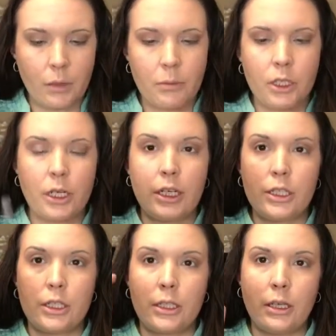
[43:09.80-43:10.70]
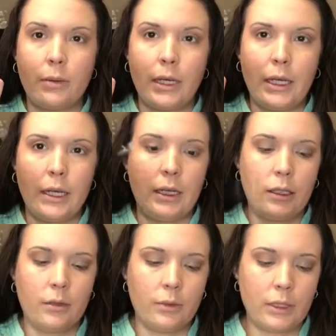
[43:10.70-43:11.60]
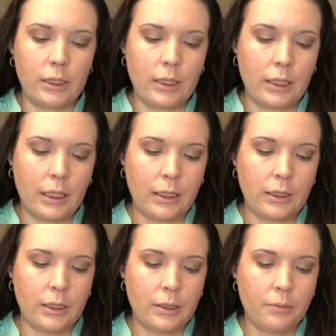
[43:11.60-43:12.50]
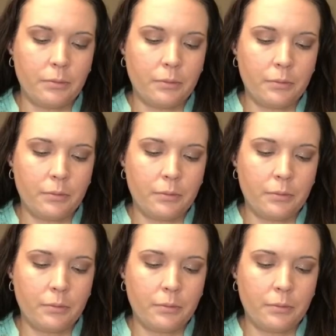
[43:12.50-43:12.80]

I'm gonna try to just go ahead in with this Lancome